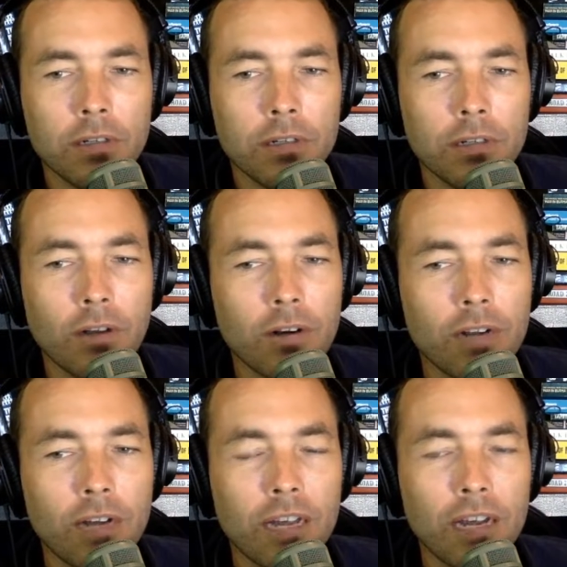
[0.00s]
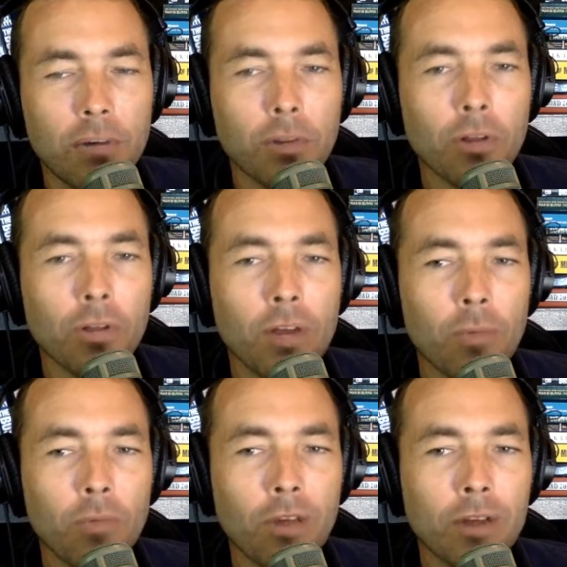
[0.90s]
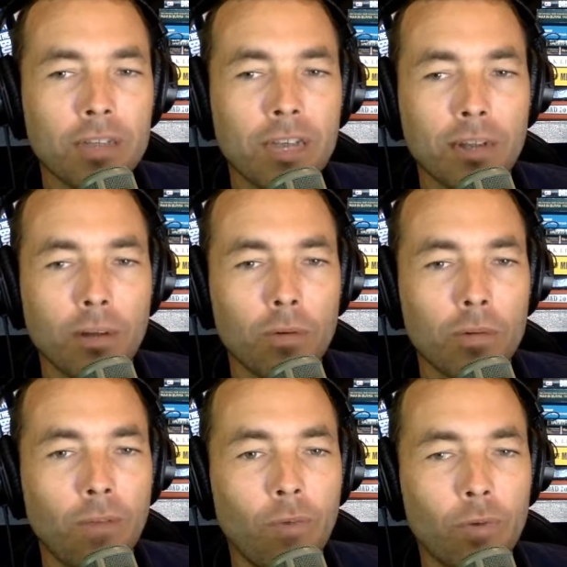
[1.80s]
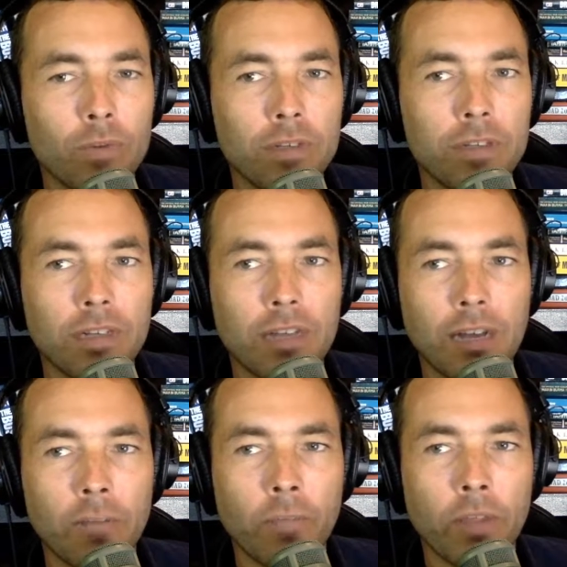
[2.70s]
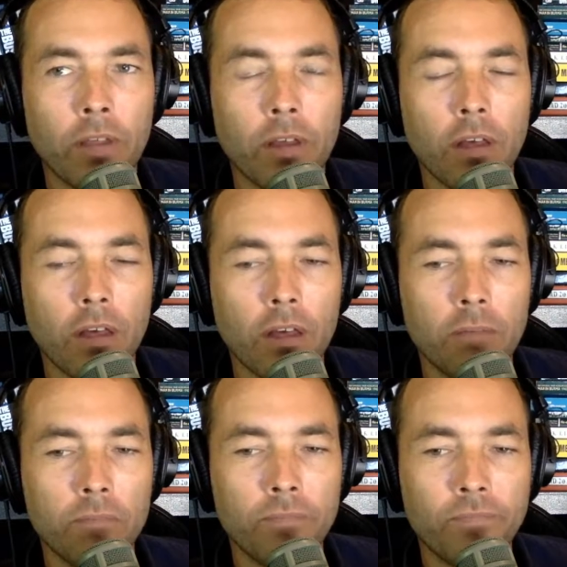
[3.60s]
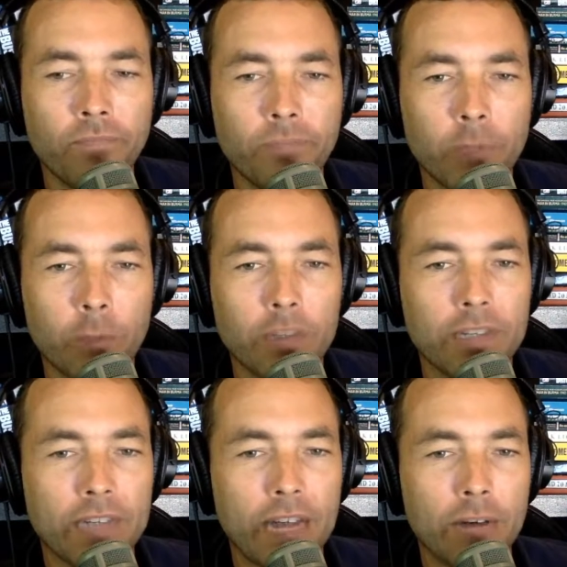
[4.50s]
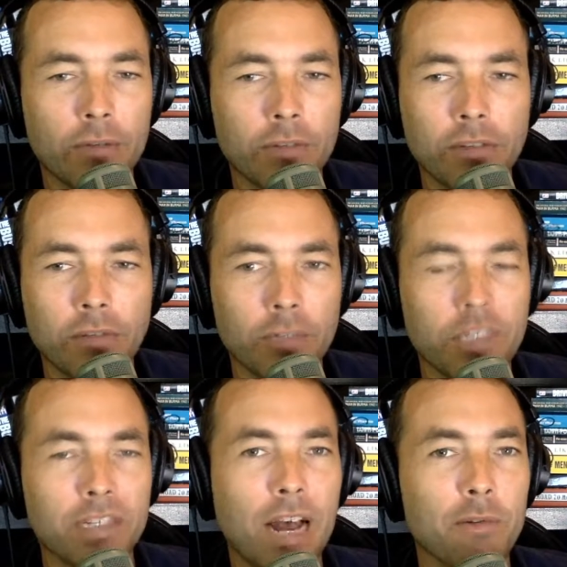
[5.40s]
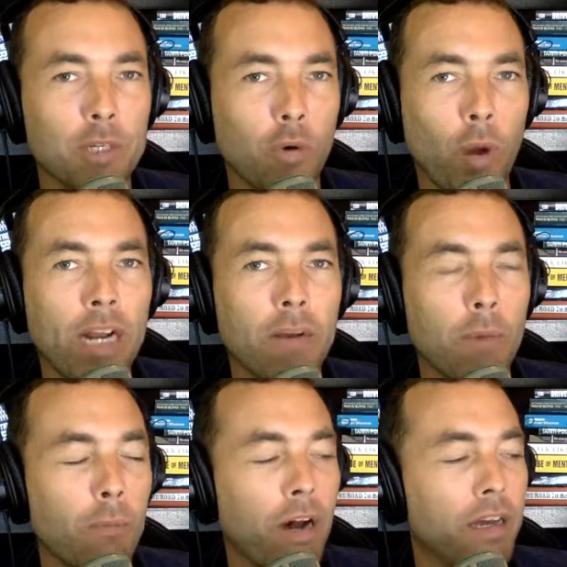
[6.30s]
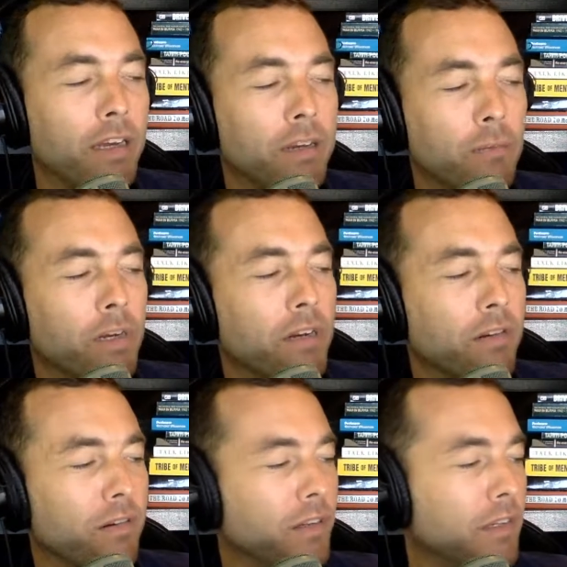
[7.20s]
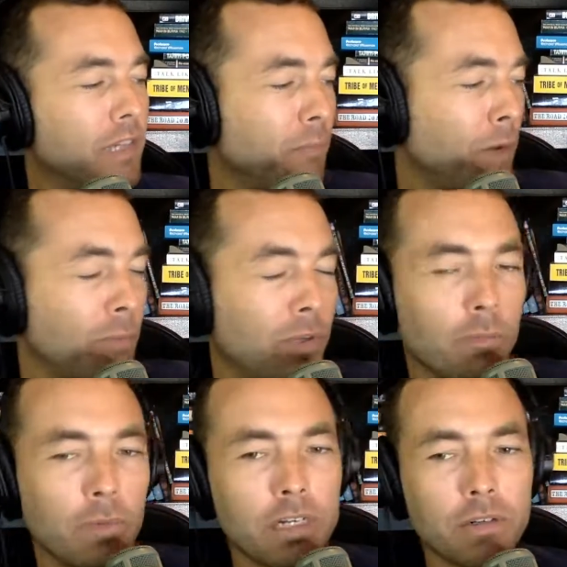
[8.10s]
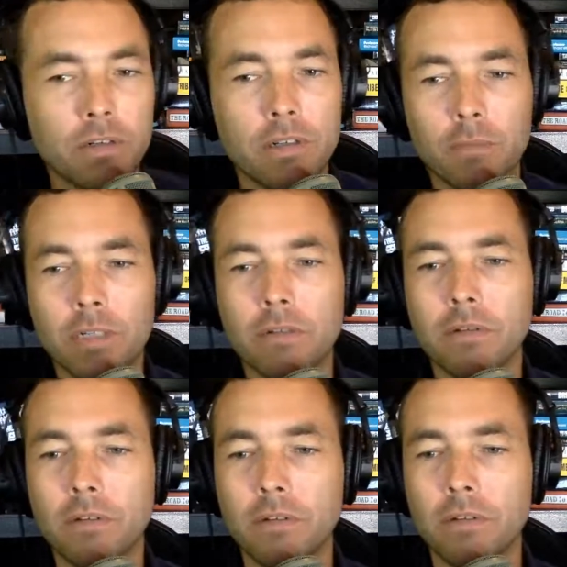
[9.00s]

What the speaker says: Dark Knight, yeah, you were a little late. A lot of technical difficulties today with the sound, which sounds great in my mic, but it might be the mixer or something else.